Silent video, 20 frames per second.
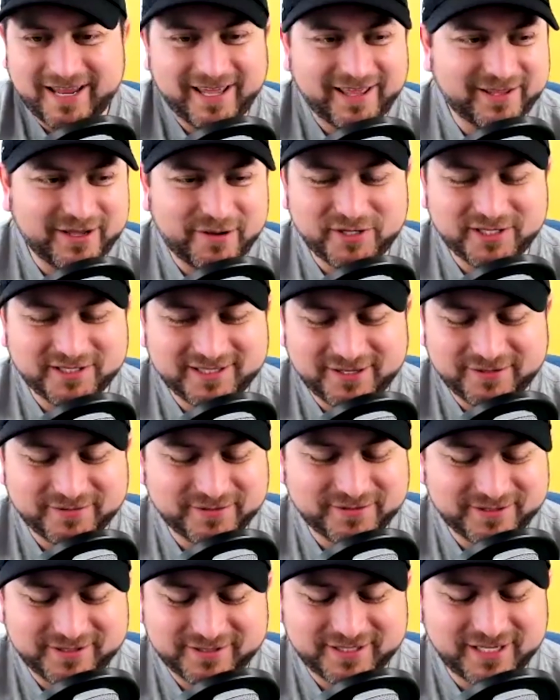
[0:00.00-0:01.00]
I mean,
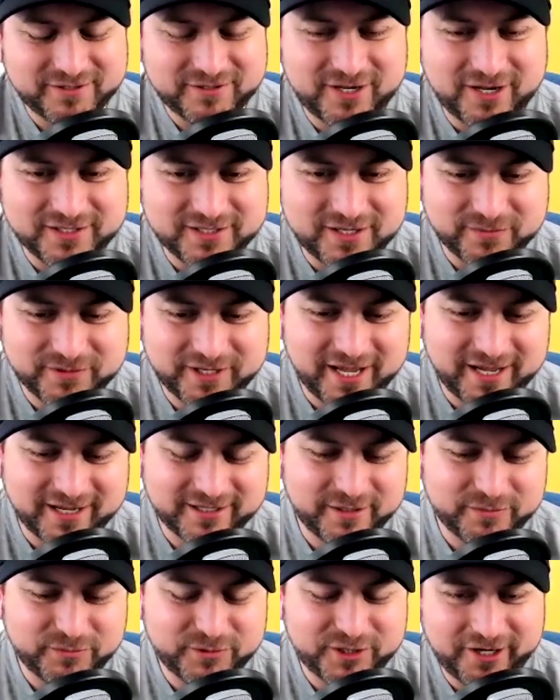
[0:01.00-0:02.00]
sounds awesome. Yeah,
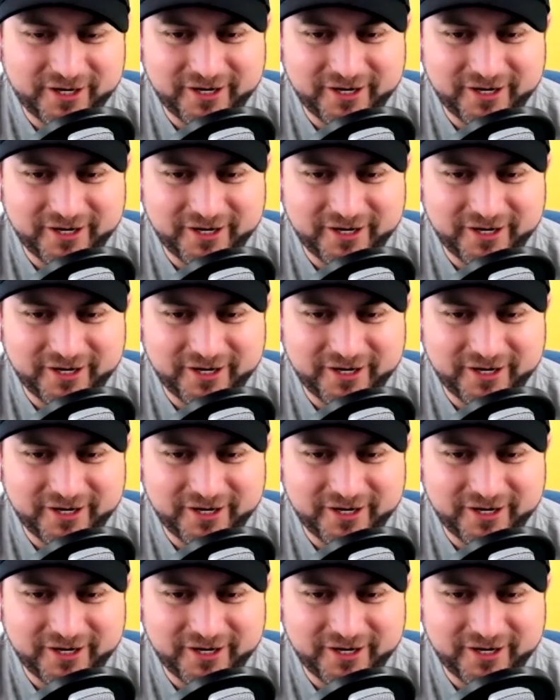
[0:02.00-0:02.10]
keep sharing.